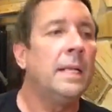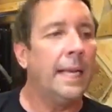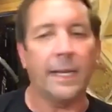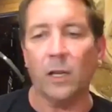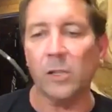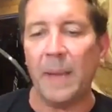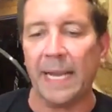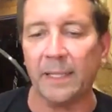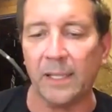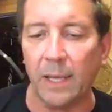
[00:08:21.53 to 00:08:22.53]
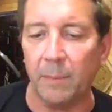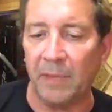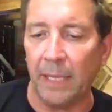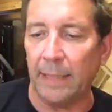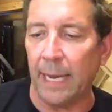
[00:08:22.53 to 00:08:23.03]
It goes back to
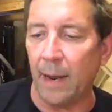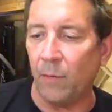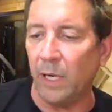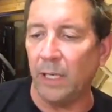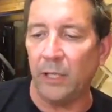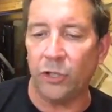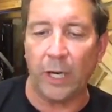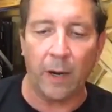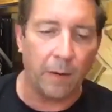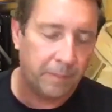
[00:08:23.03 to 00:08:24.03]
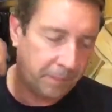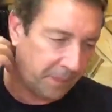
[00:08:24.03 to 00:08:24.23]
something that I wanted to share,